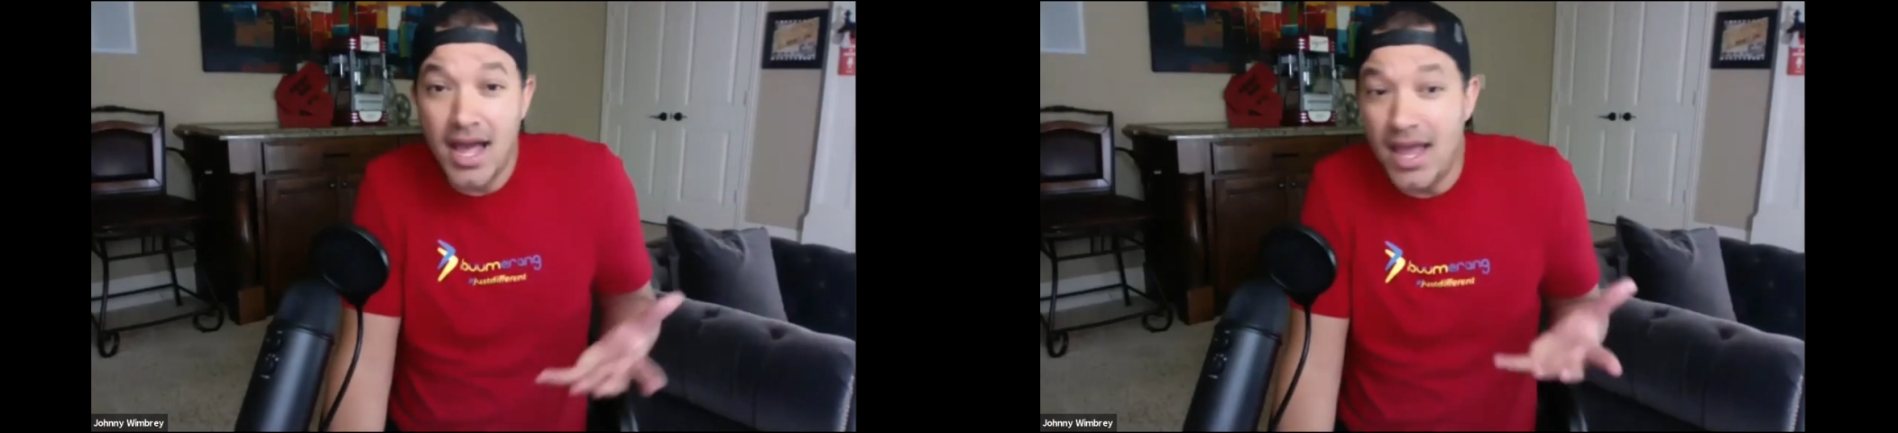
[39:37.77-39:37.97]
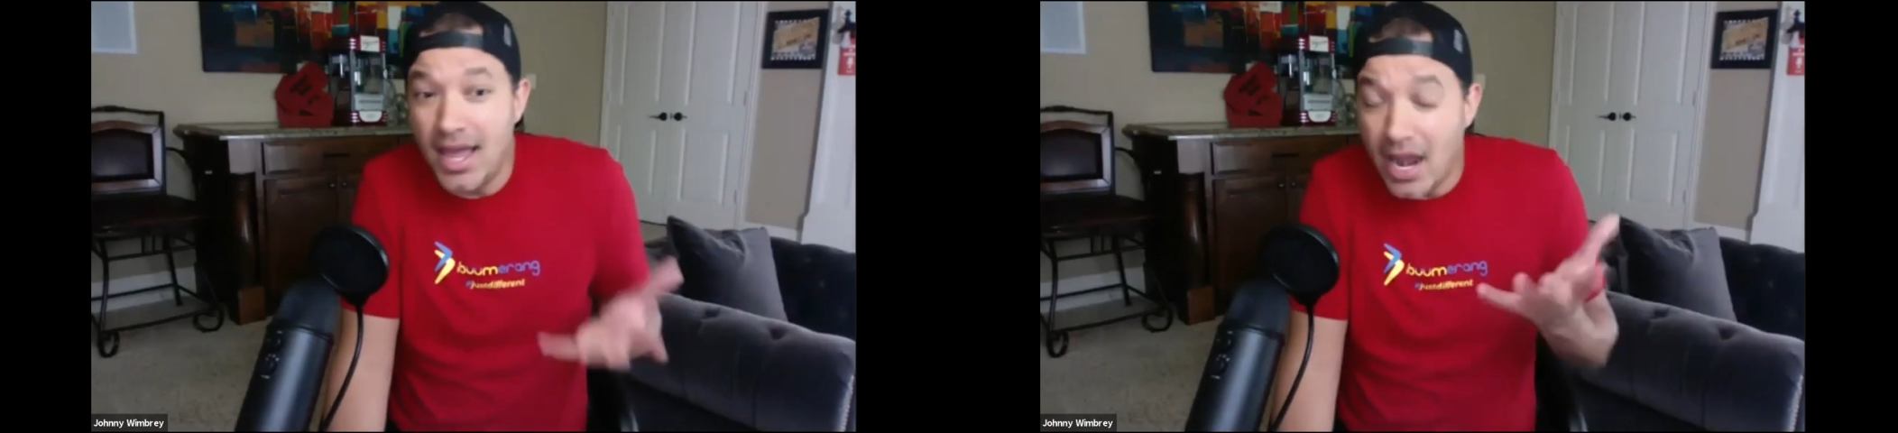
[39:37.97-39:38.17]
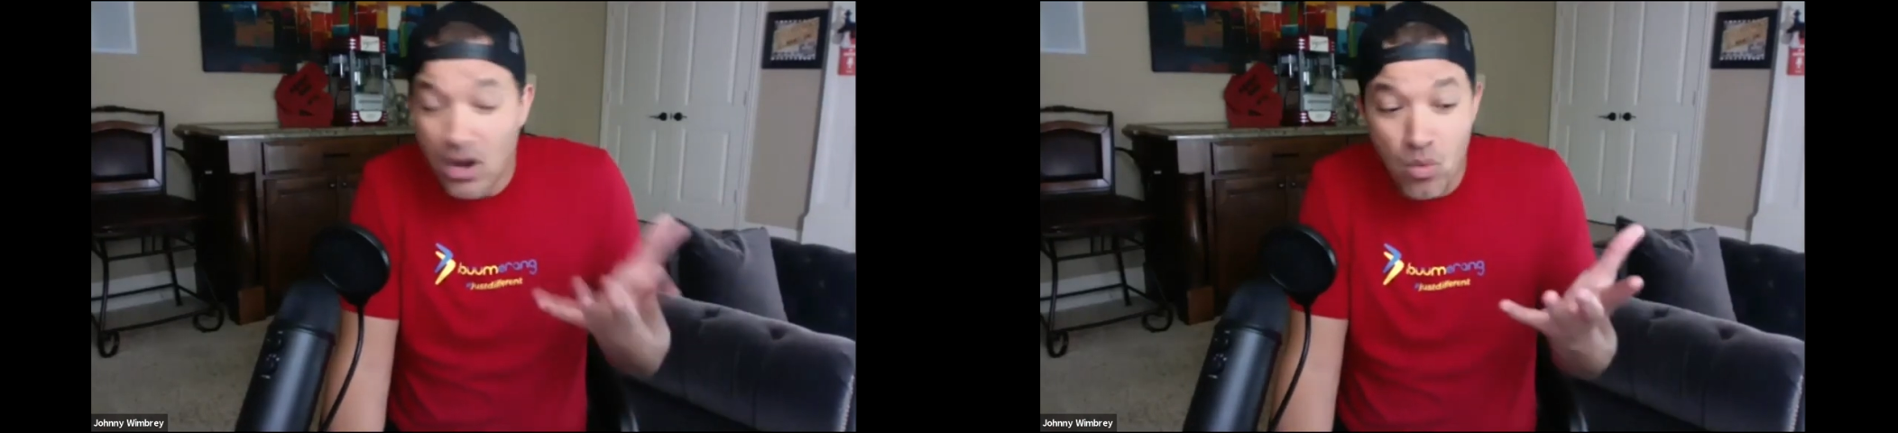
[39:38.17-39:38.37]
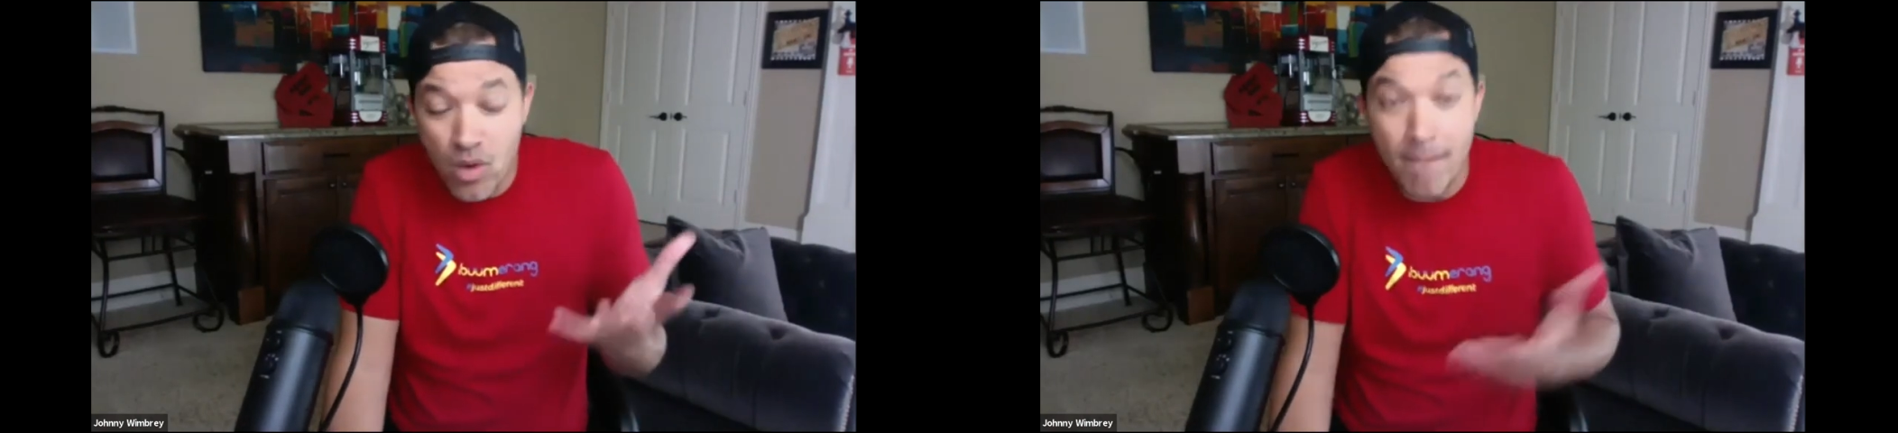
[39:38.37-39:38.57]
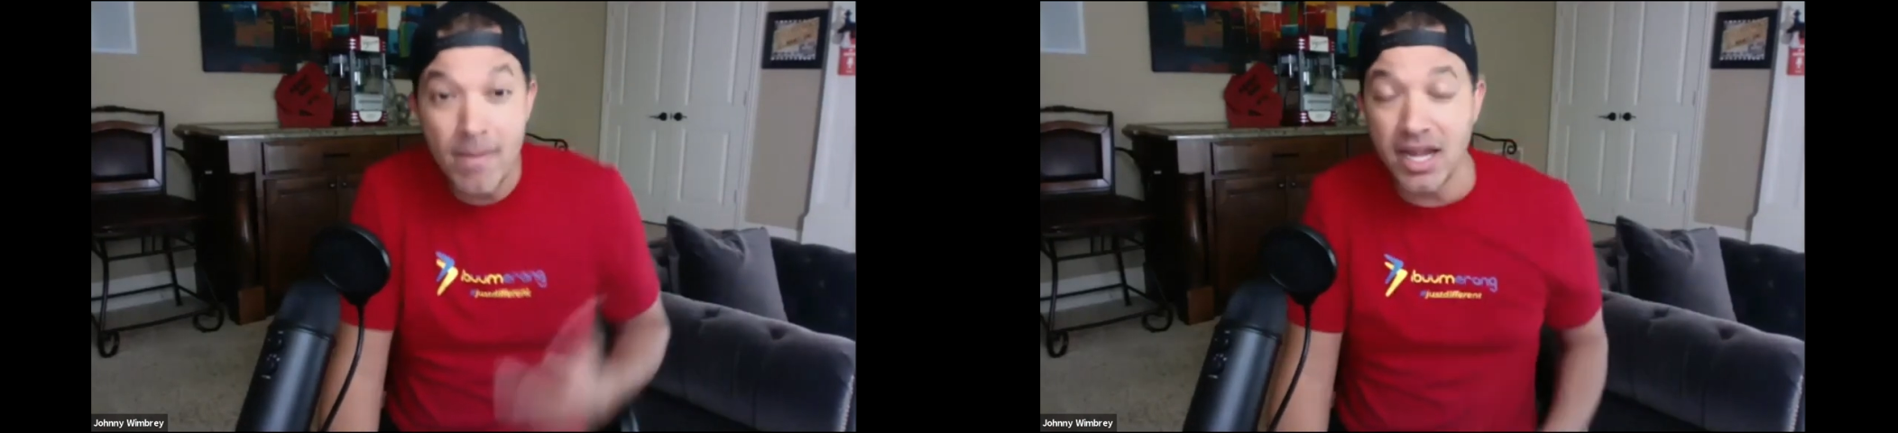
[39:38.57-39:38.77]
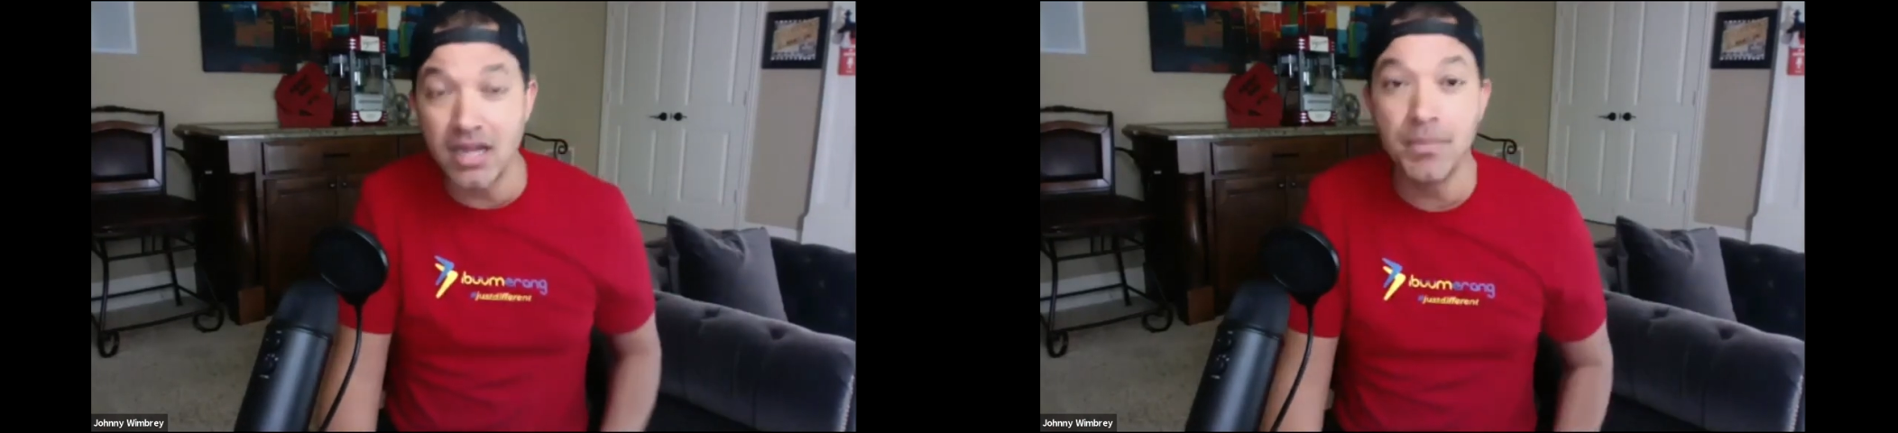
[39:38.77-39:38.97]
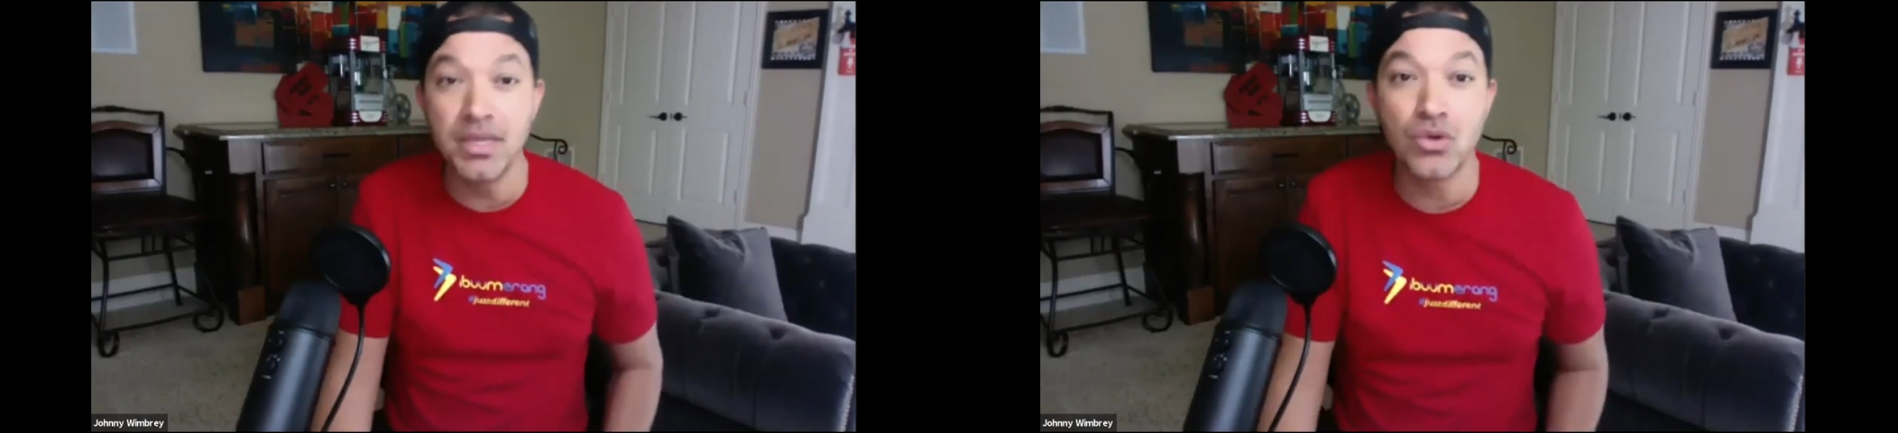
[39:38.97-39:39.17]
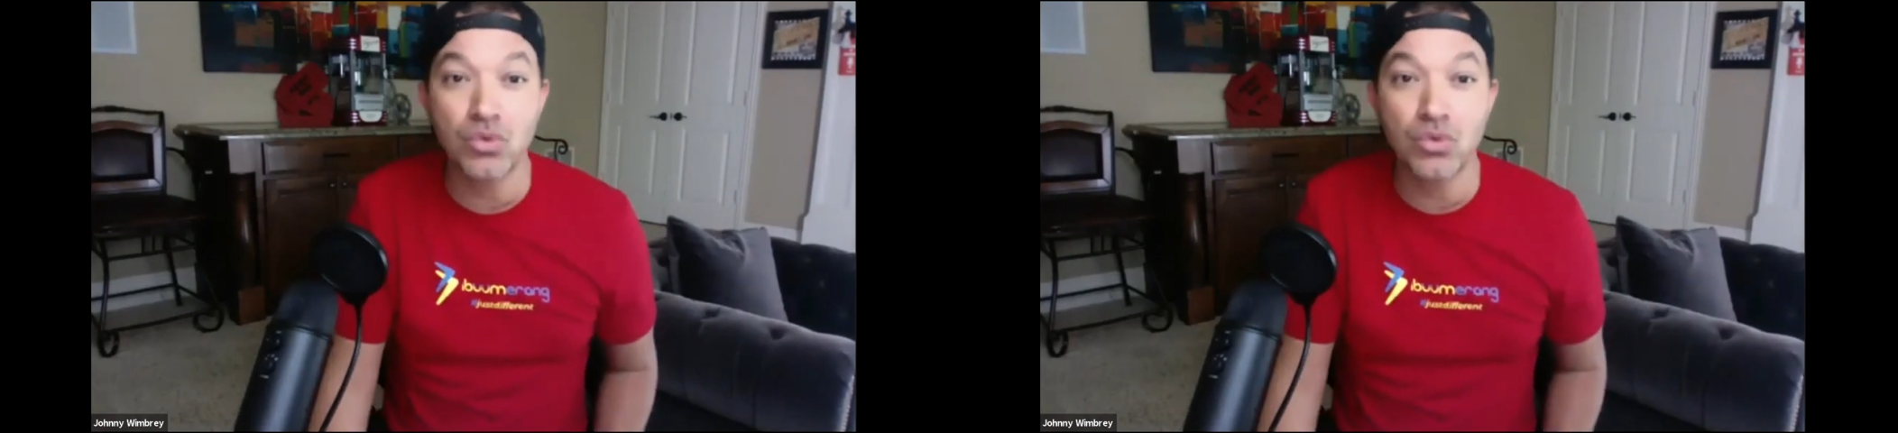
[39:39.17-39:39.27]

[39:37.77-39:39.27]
And I don't want money to be the